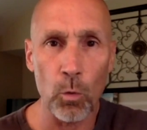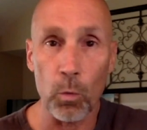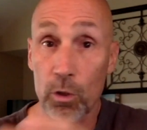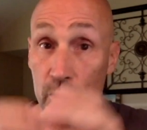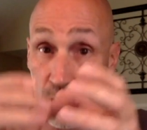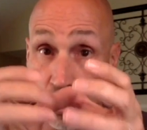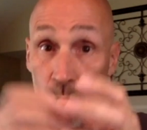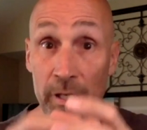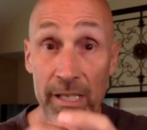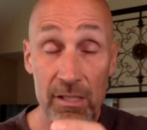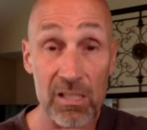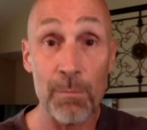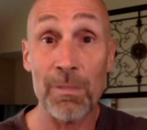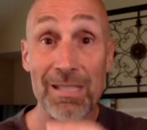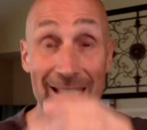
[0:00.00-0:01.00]
where
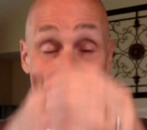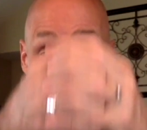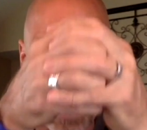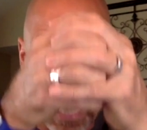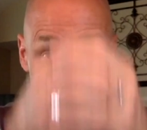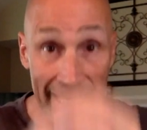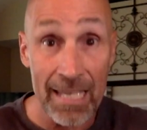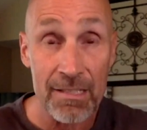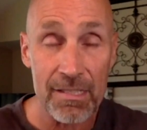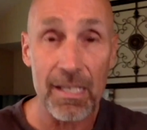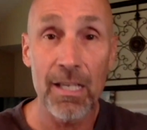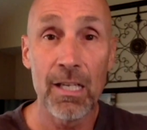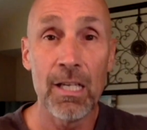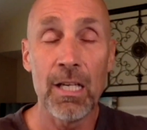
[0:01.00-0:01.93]
Judaism is like it